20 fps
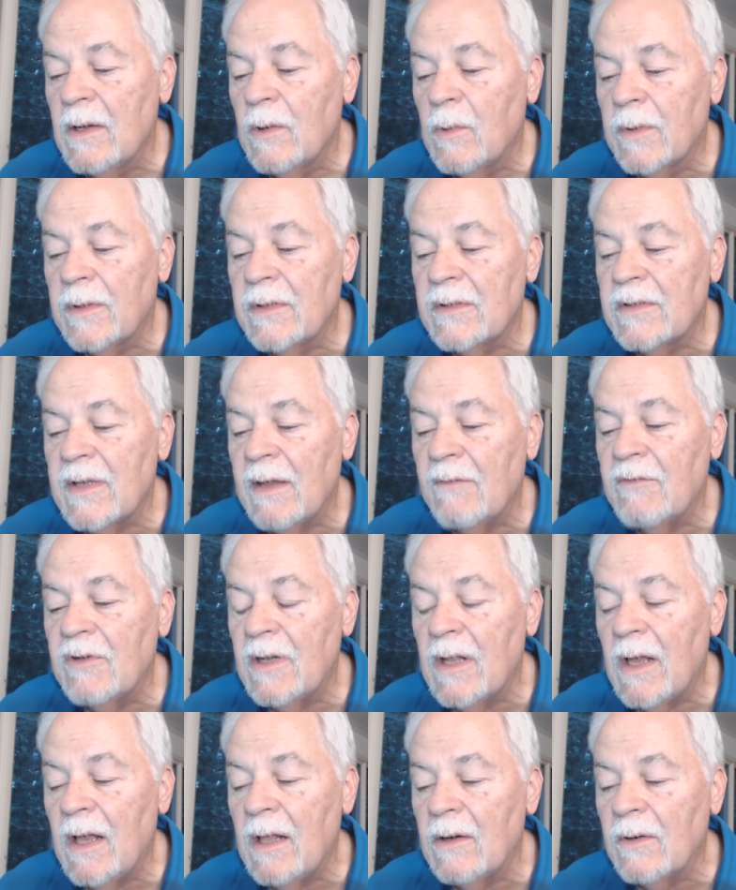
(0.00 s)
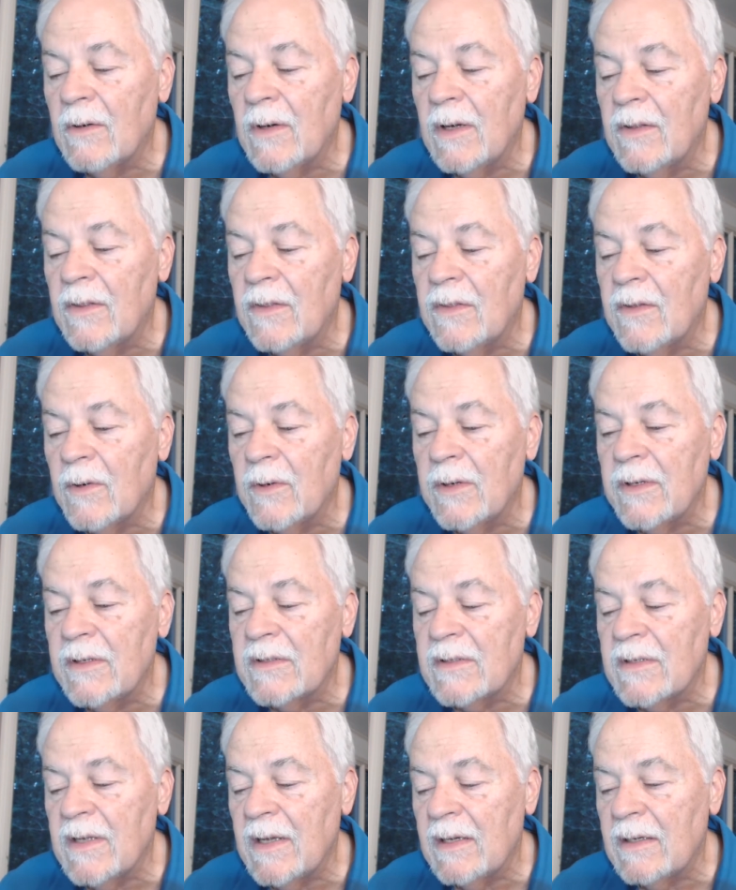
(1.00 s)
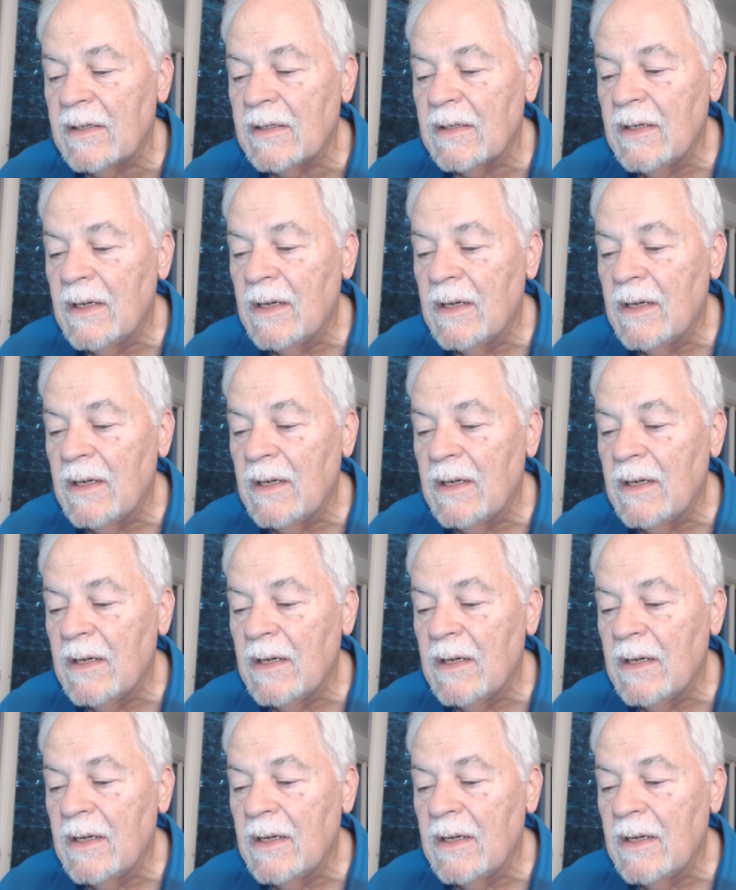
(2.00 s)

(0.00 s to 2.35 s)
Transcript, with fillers: with a $7.30